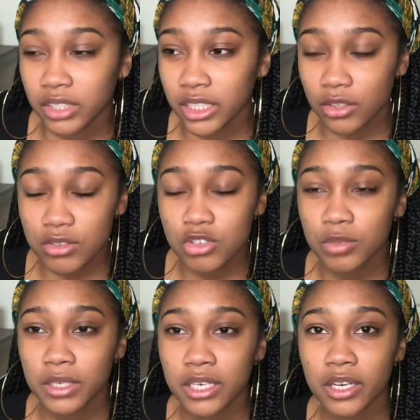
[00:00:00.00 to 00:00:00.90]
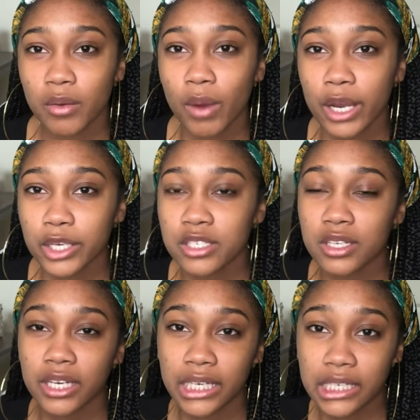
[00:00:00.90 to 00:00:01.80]
get on social media while you're
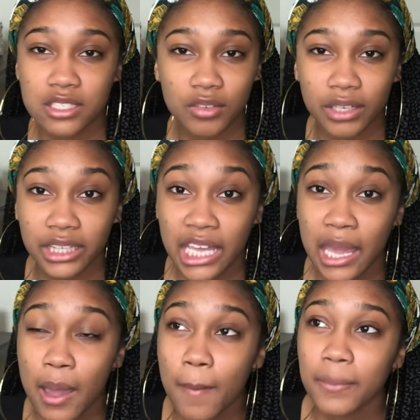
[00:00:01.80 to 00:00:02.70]
studying and stuff like that